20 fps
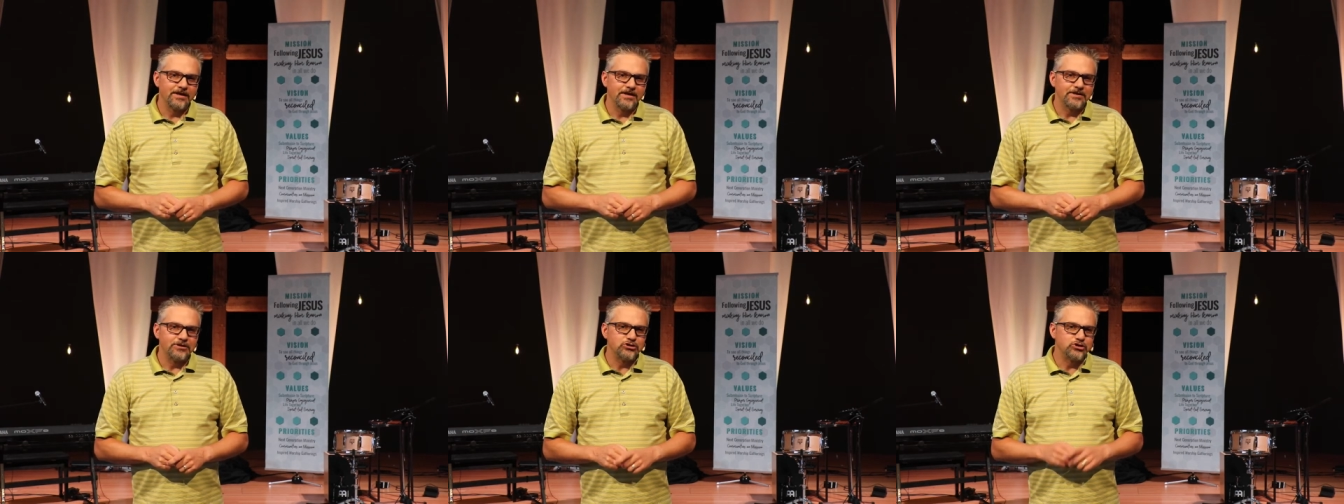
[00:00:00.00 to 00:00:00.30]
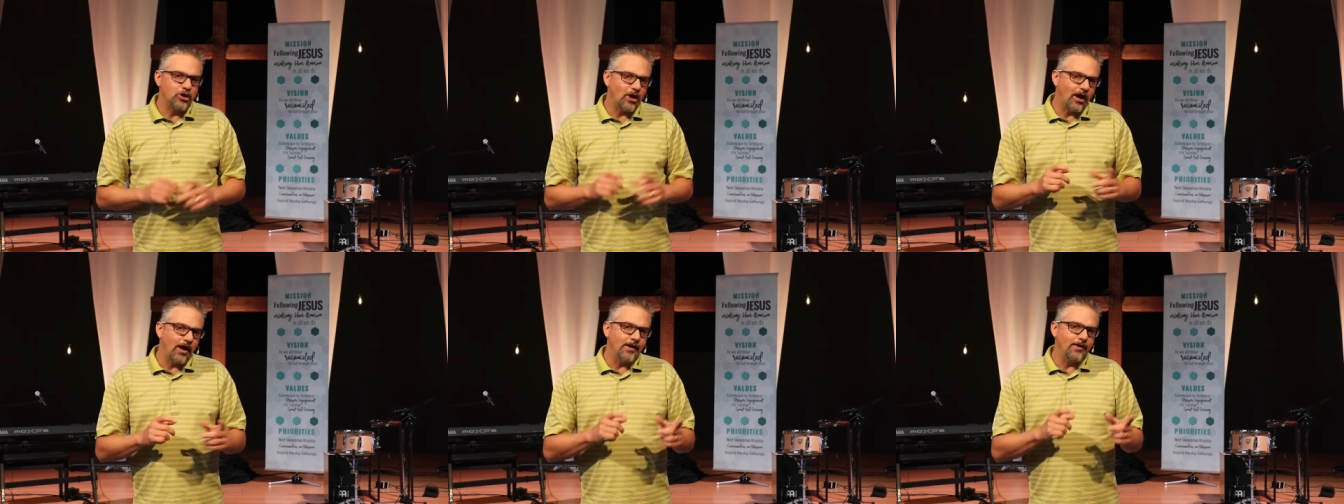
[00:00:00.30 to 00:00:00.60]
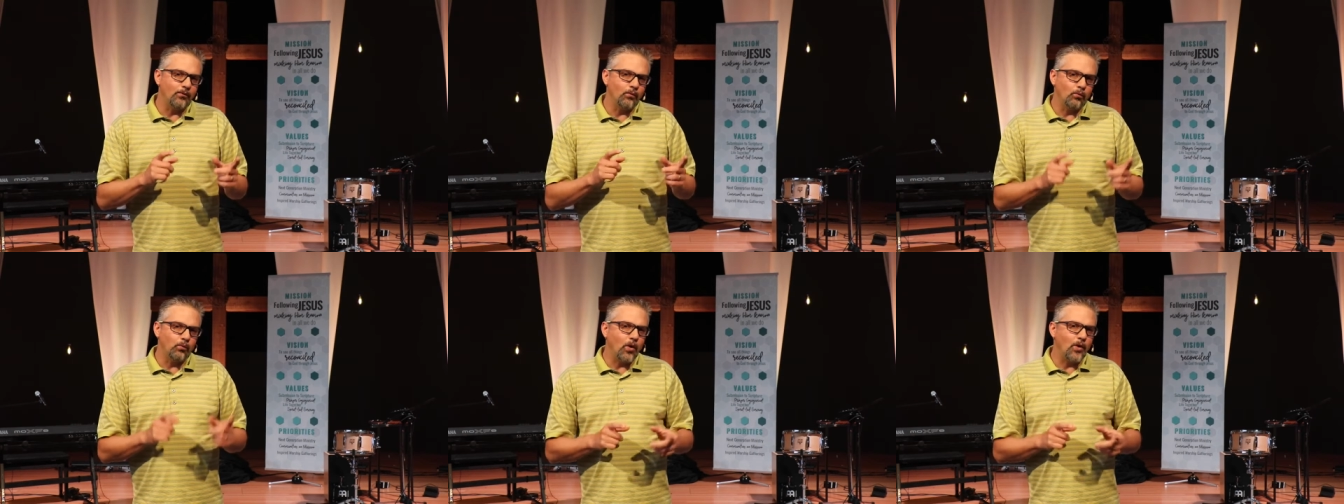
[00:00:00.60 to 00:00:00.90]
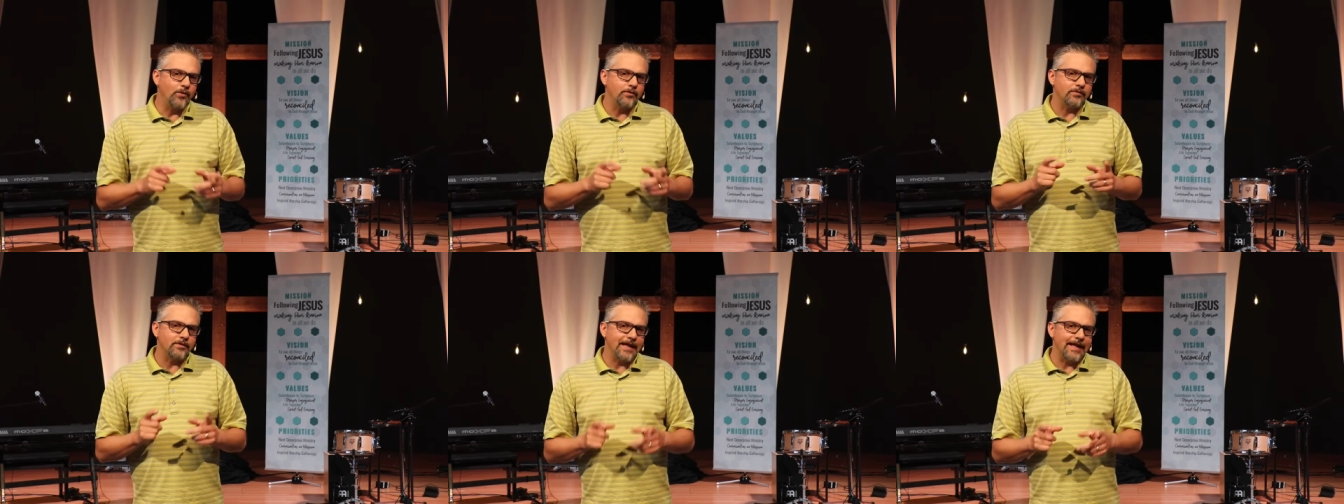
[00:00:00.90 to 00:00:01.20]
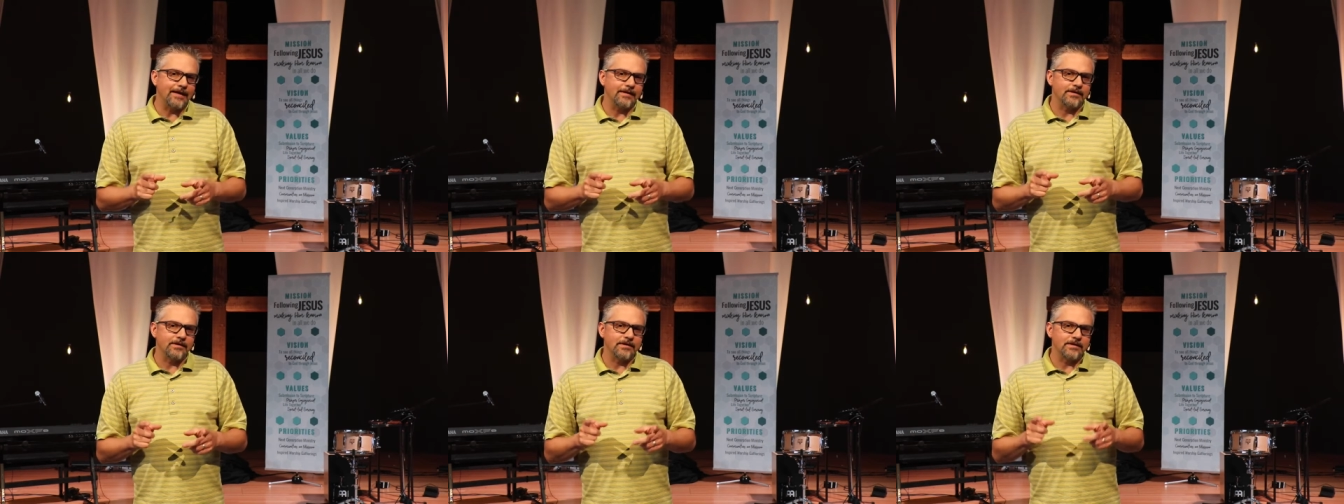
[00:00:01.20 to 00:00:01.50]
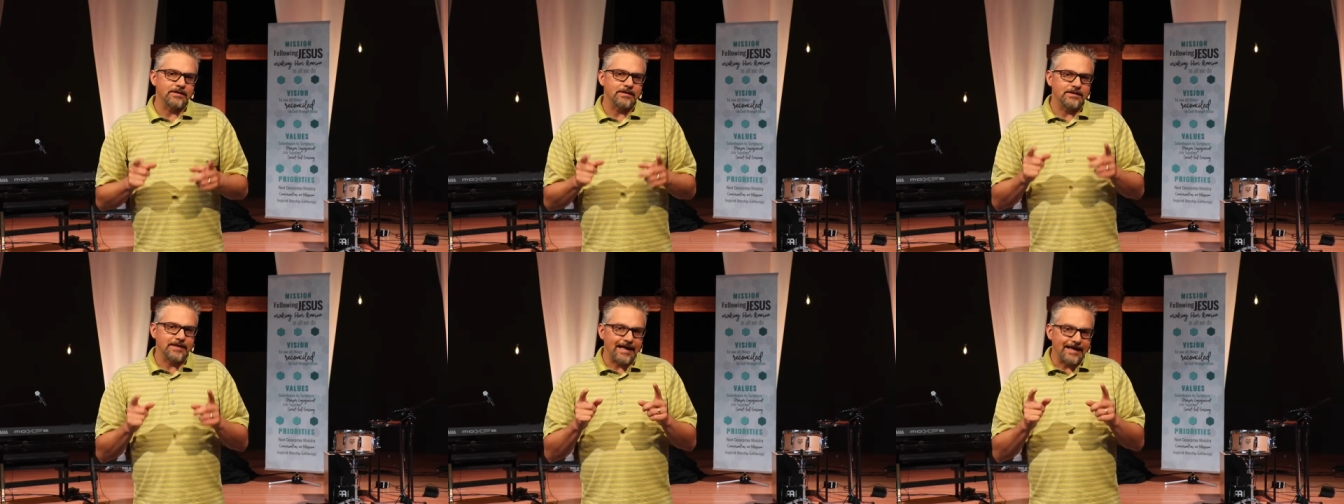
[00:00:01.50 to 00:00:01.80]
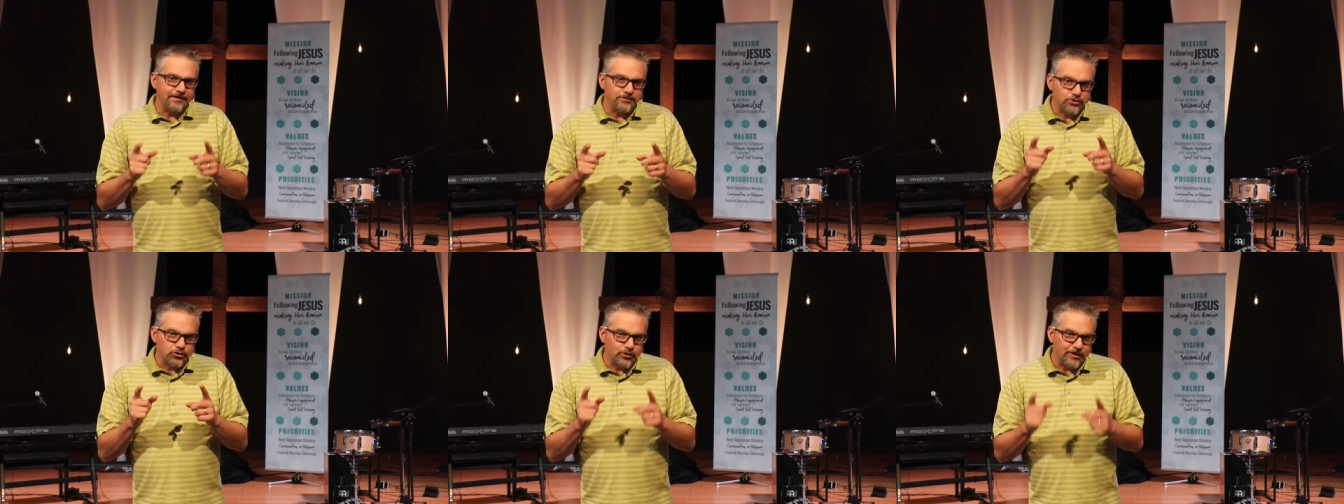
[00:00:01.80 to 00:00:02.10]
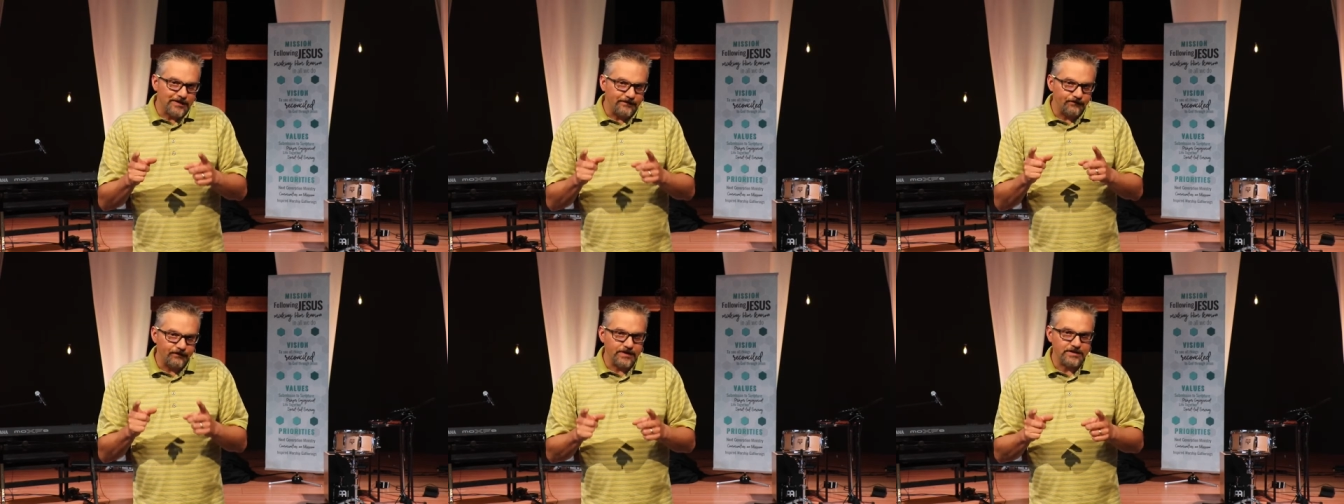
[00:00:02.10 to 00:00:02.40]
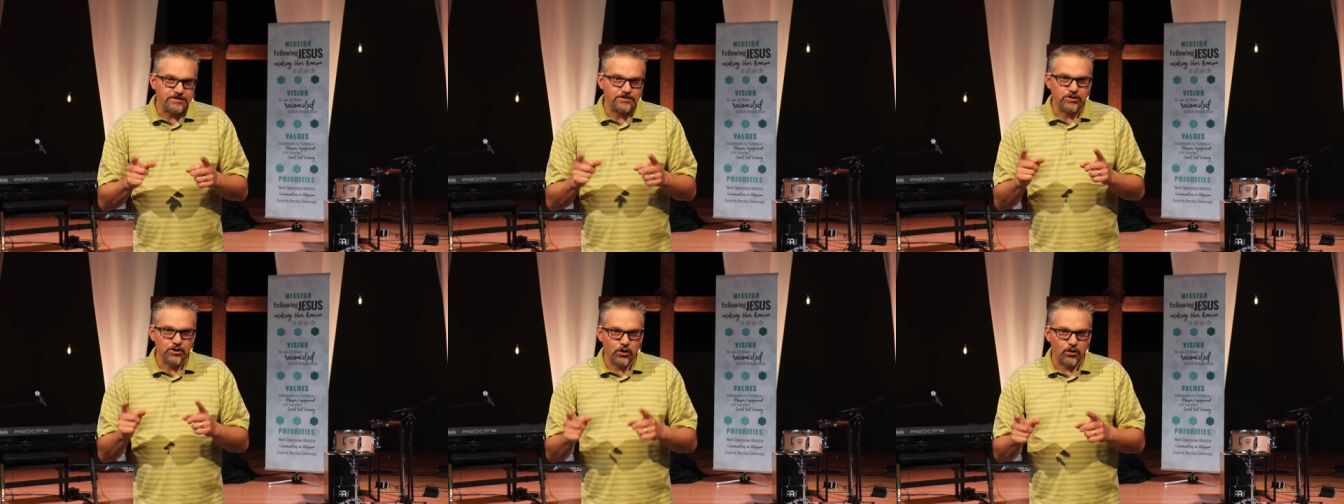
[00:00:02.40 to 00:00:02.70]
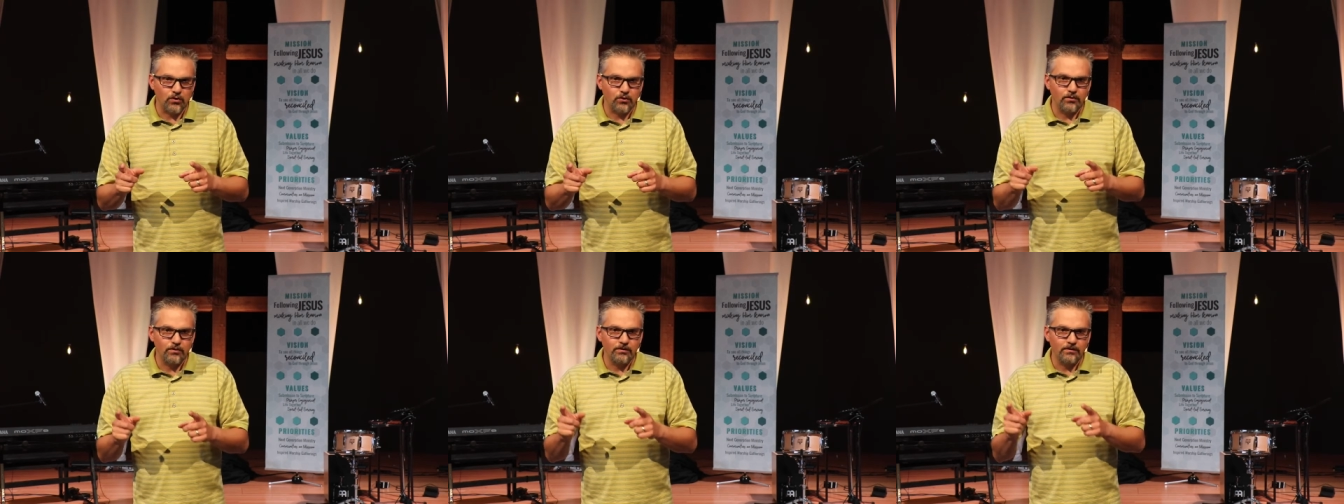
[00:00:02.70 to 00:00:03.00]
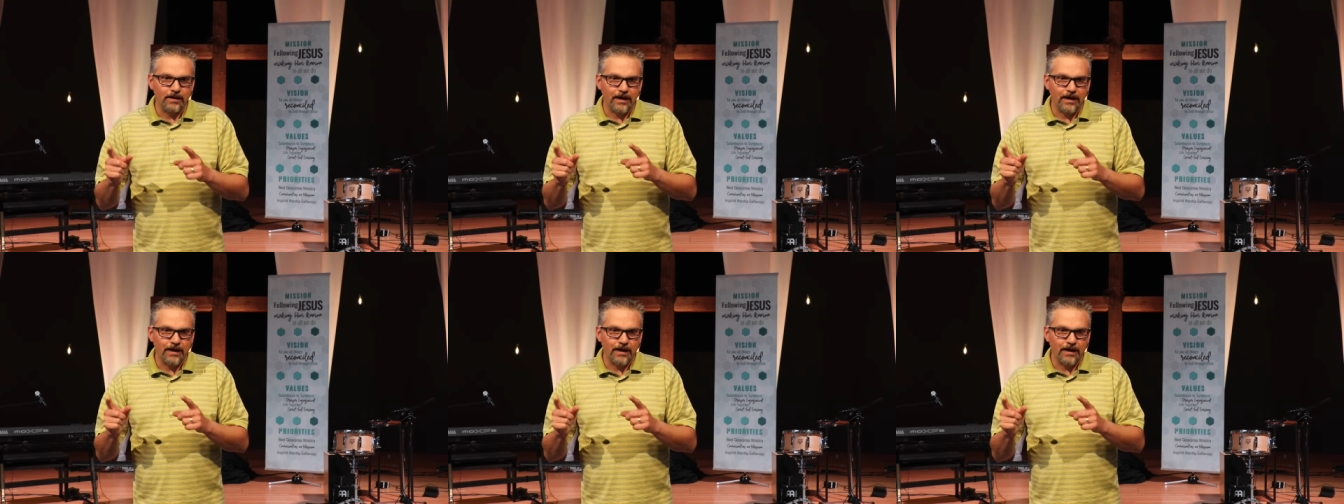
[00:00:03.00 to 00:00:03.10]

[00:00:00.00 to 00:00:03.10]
John won't let Diotrephes go